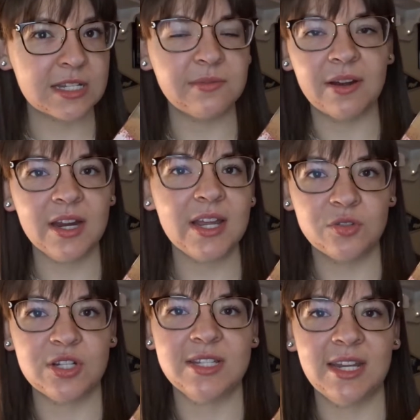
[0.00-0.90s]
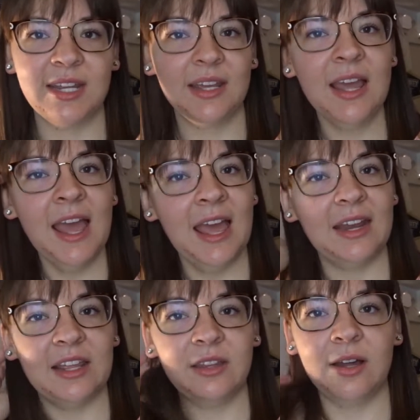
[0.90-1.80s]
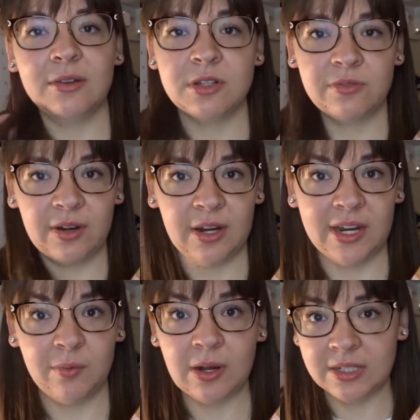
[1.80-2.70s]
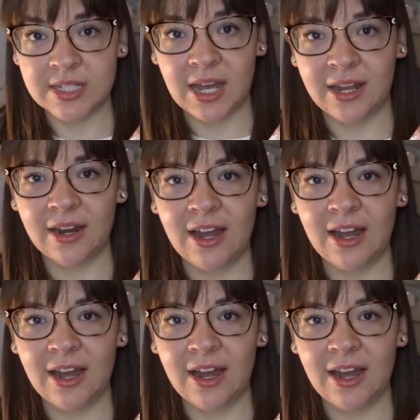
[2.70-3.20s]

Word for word: It's very interesting, and I thought it was very well done.